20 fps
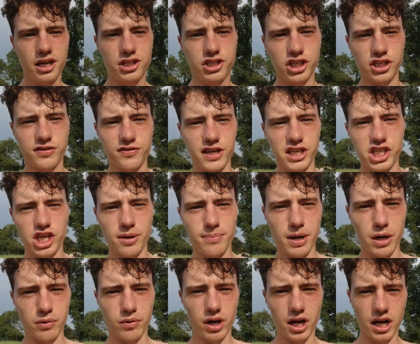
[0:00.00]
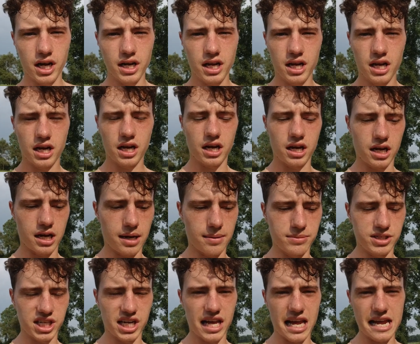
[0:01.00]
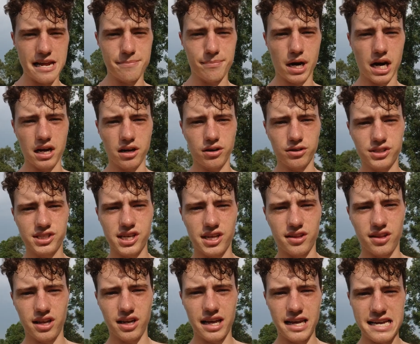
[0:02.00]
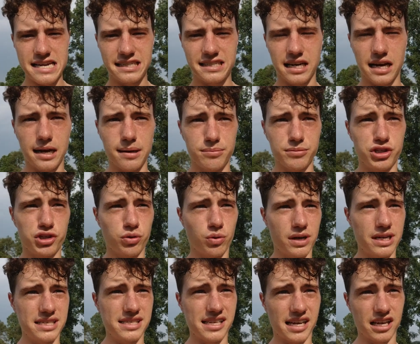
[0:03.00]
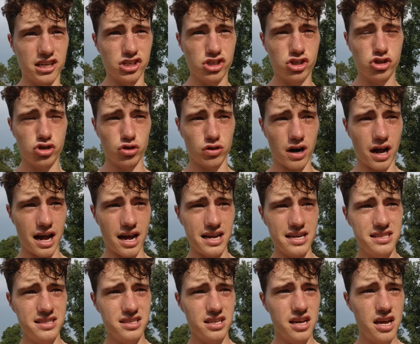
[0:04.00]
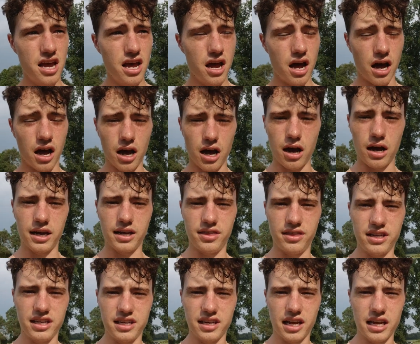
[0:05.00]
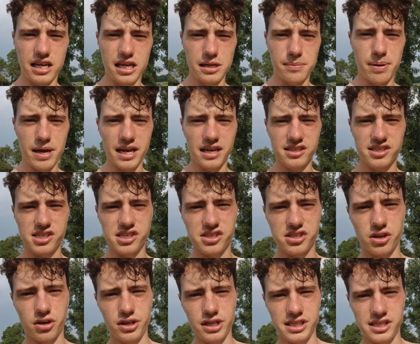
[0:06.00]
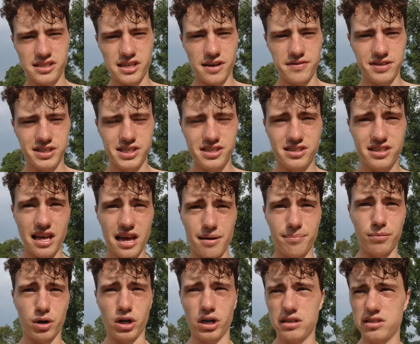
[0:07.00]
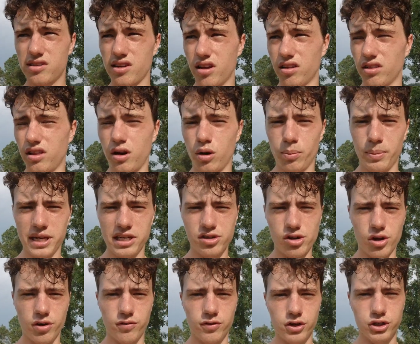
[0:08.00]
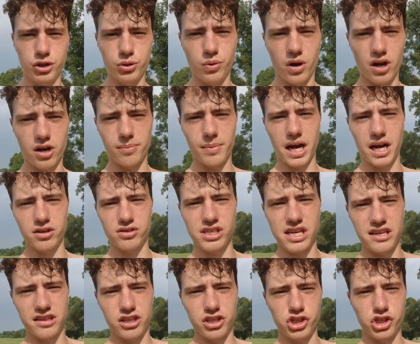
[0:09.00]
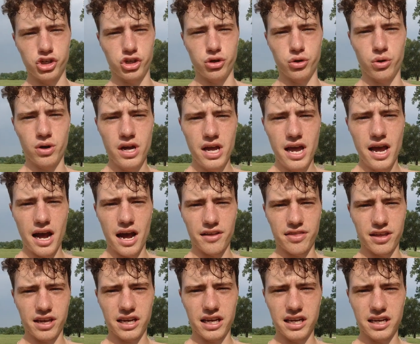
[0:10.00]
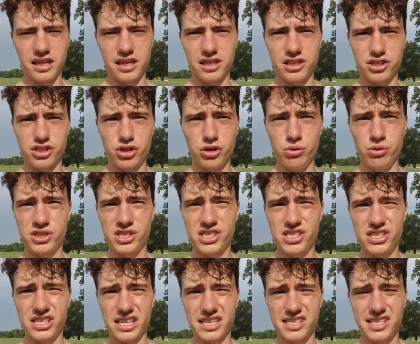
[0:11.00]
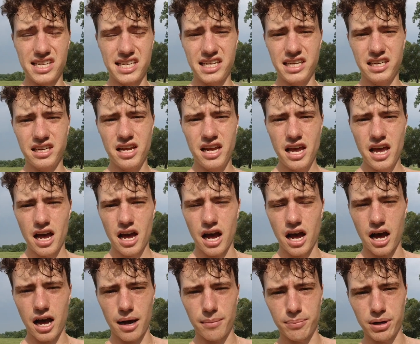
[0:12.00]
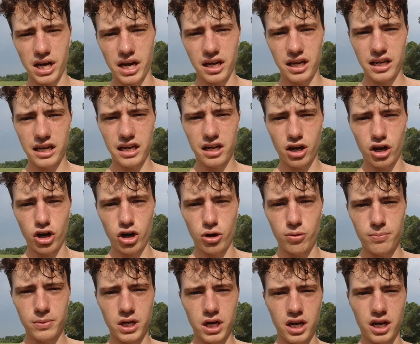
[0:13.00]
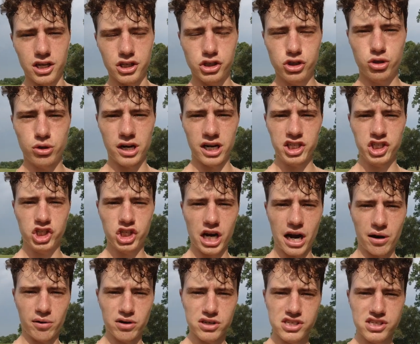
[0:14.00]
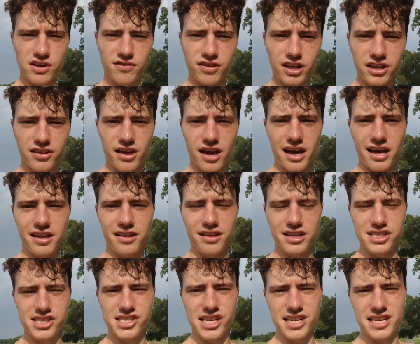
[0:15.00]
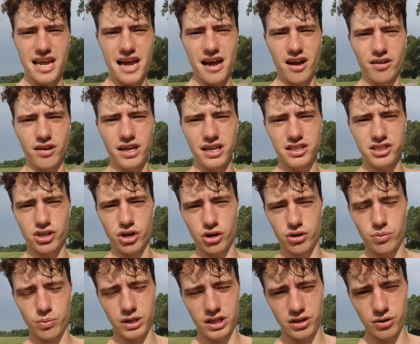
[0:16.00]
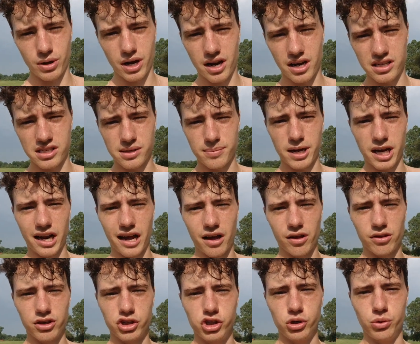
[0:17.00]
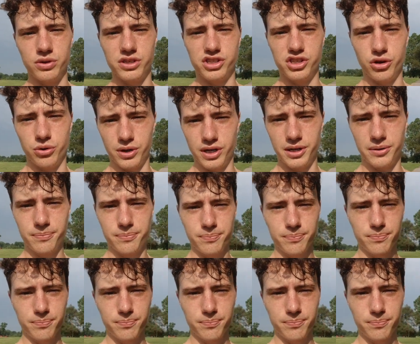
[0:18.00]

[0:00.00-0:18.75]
just finished up my run, um, did eight miles and then eight times 20 second strides uh, in the Nike Pegasus 37s. That marks a little bit over 200 miles in the shoe. I think it is 216, um, but gonna get home, uh, stretch, shower, stuff like that, and then sit down and talk with you guys about how the shoe is doing.